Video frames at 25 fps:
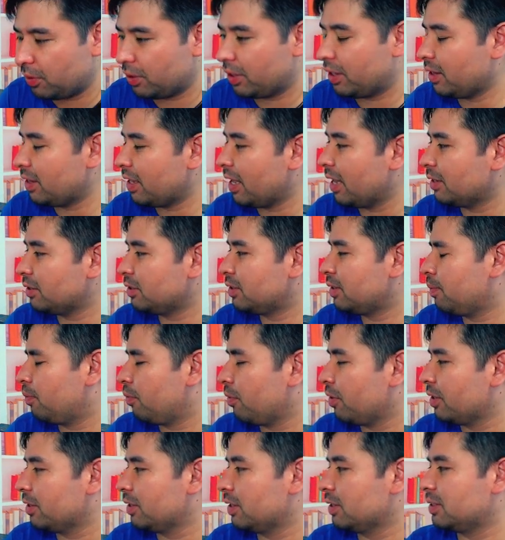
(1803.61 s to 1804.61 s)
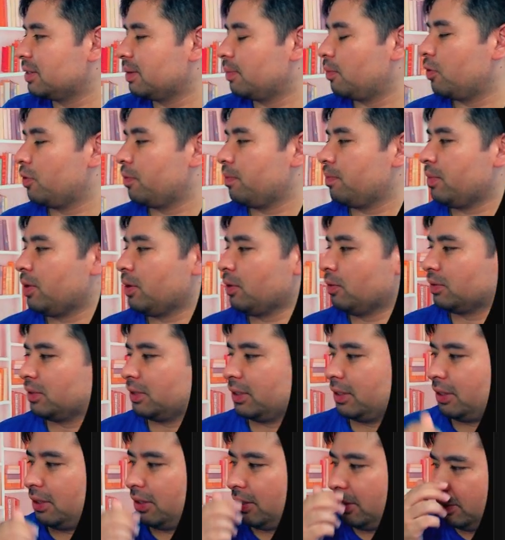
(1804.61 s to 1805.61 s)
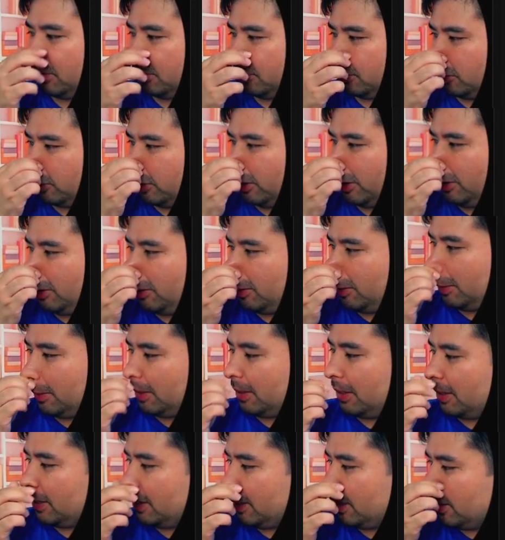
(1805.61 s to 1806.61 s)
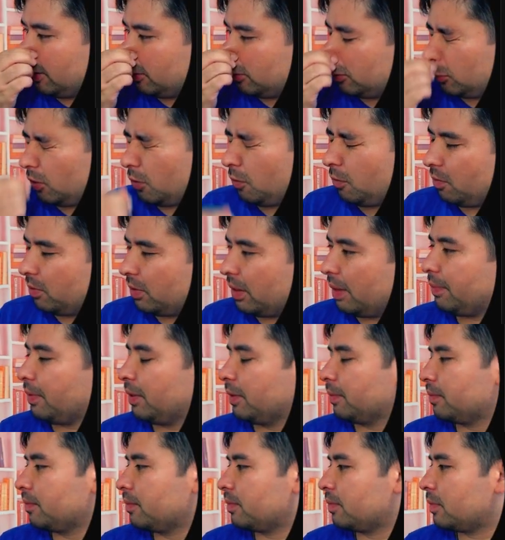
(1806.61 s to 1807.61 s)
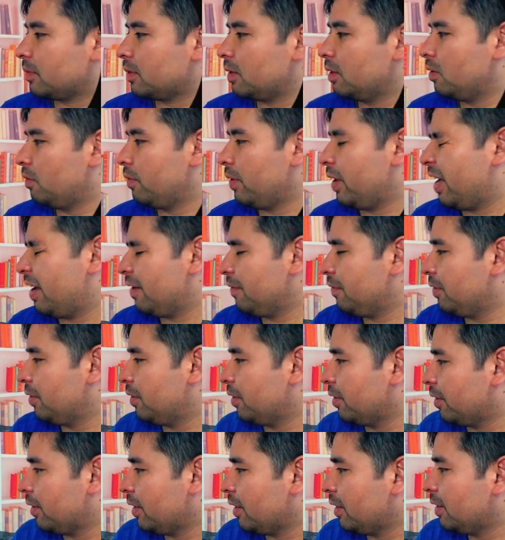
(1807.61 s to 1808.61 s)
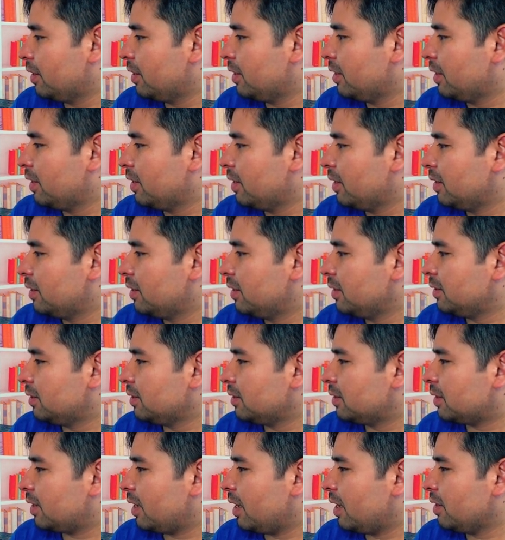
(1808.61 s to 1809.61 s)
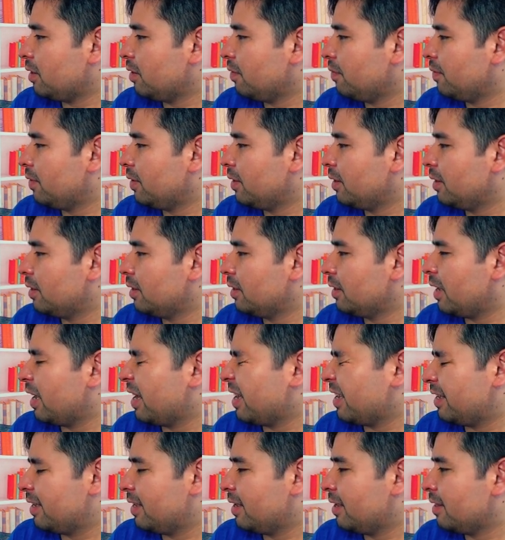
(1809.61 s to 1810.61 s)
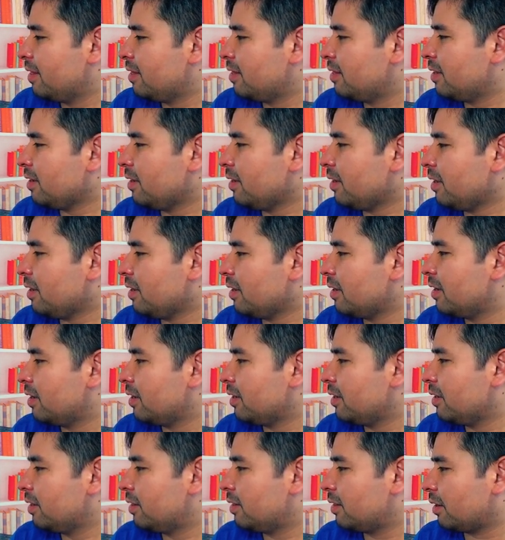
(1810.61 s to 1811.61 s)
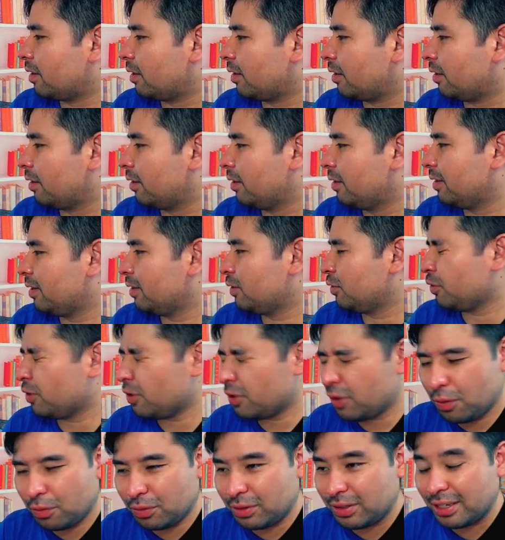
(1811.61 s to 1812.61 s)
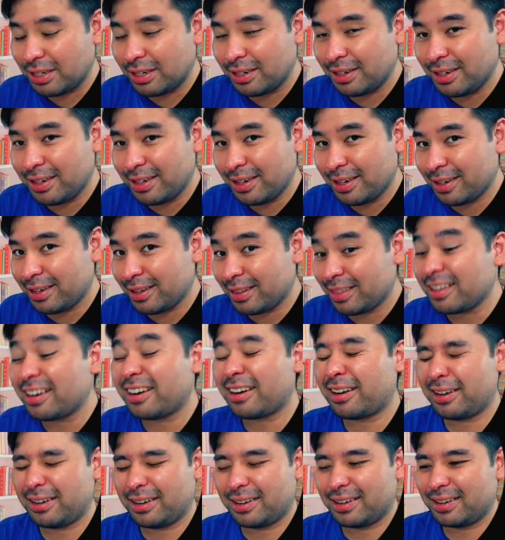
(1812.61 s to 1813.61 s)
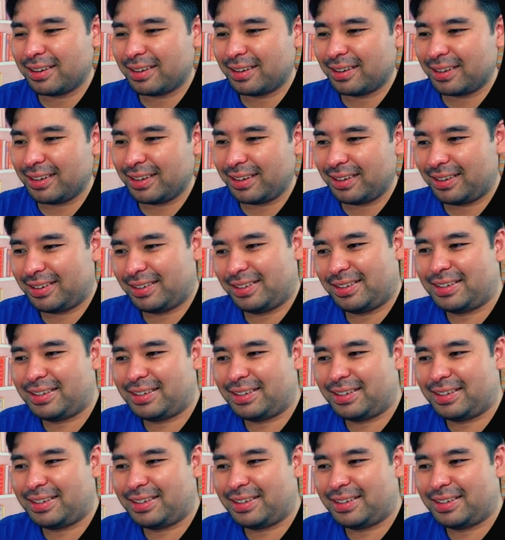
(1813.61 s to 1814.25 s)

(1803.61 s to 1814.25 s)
Okay, that is the point. It's about music here, okay? So, I mean, we have here, yeah? This is kind of a, like tuning a guitar, yeah? Do you know tuning a guitar? Yeah?